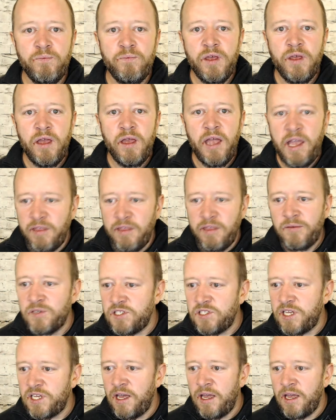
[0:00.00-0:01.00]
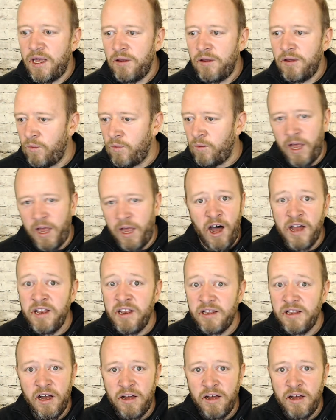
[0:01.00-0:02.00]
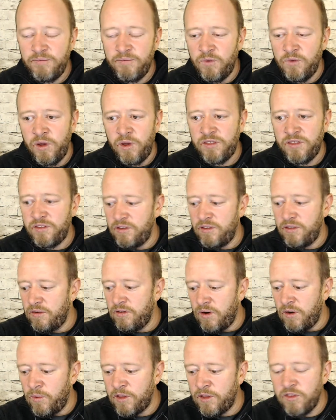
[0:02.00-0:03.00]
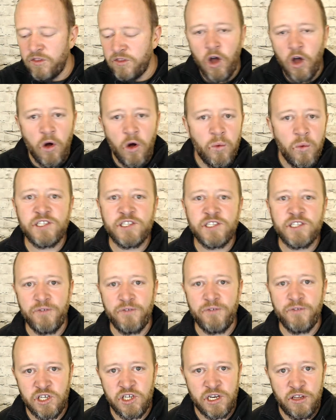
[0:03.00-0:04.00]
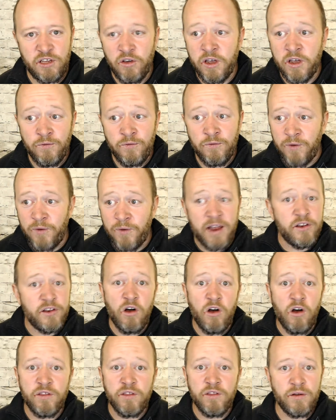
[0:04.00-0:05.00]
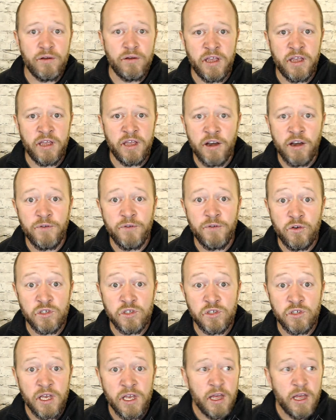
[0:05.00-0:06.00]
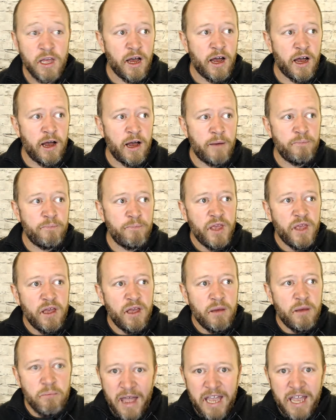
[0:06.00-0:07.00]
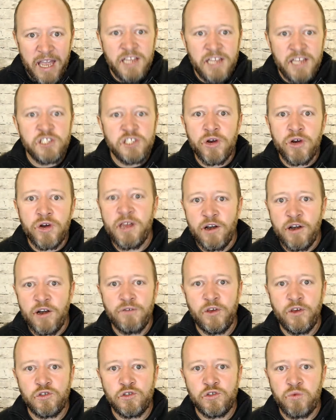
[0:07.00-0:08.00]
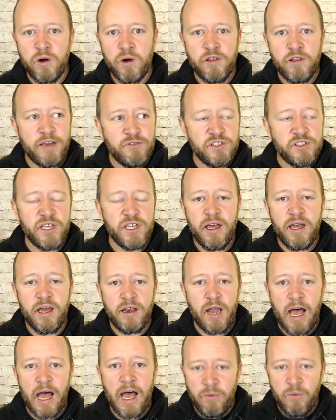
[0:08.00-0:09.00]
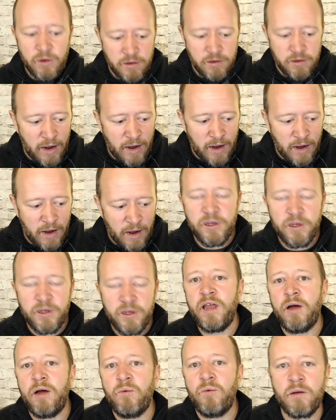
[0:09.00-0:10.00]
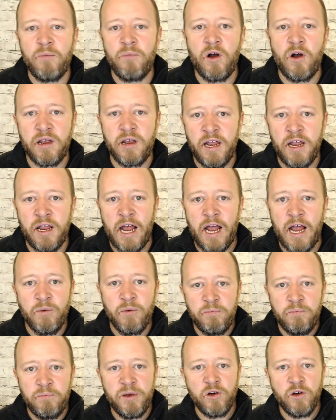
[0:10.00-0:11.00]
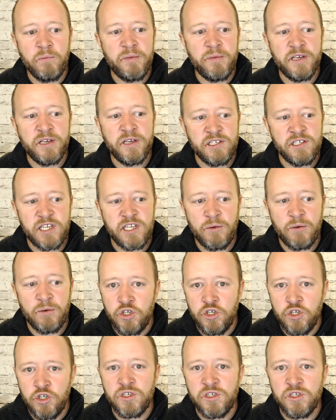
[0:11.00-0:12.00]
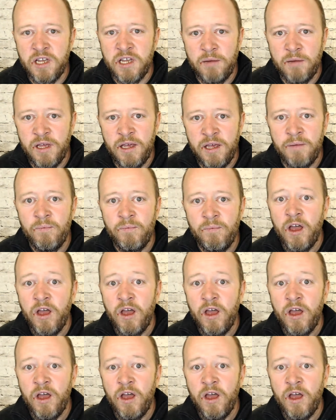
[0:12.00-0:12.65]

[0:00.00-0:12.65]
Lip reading: And they would say, with no reservation. You can find all the interviews, mainstream interviews, where they've said, I would build network marketing. I would build a business. I would choose a company, a